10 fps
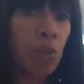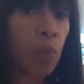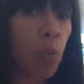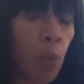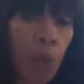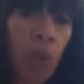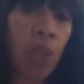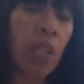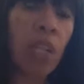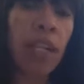to do
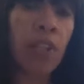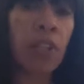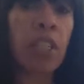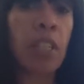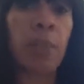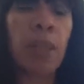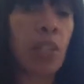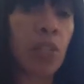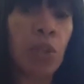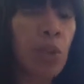more than like your team
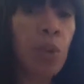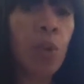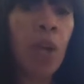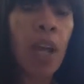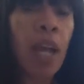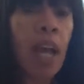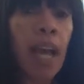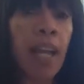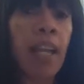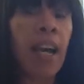can do.
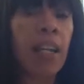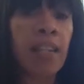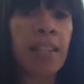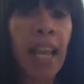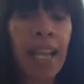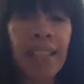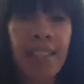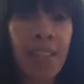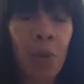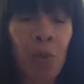I got a
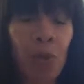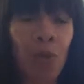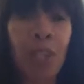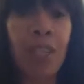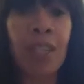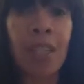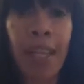text really